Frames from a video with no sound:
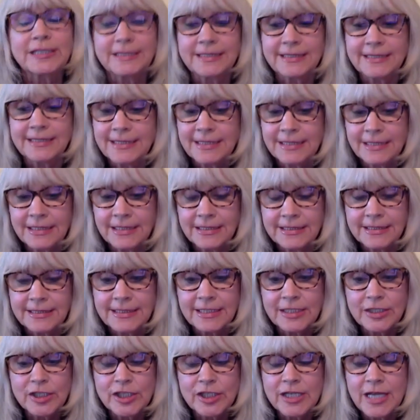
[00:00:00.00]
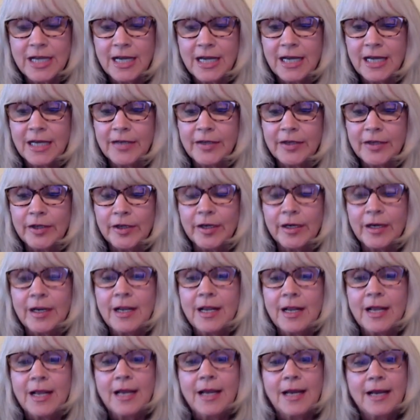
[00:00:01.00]
It's it's such an honor,
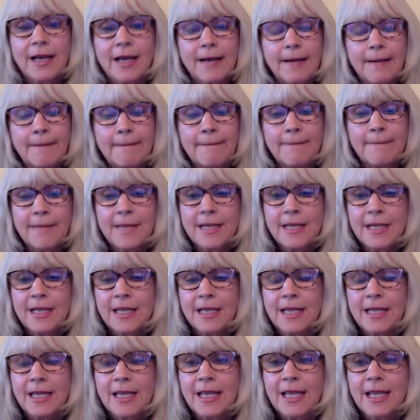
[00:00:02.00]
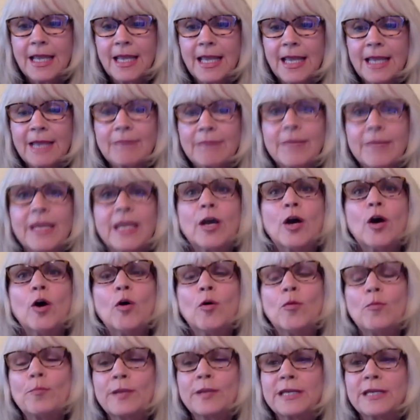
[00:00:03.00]
um, and my
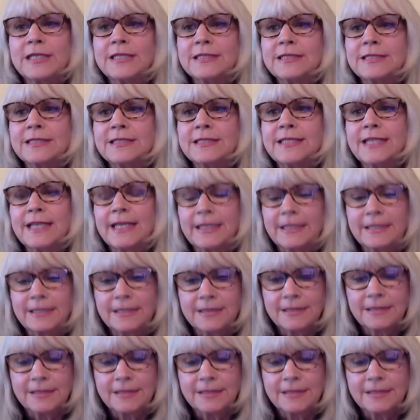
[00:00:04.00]
hope is that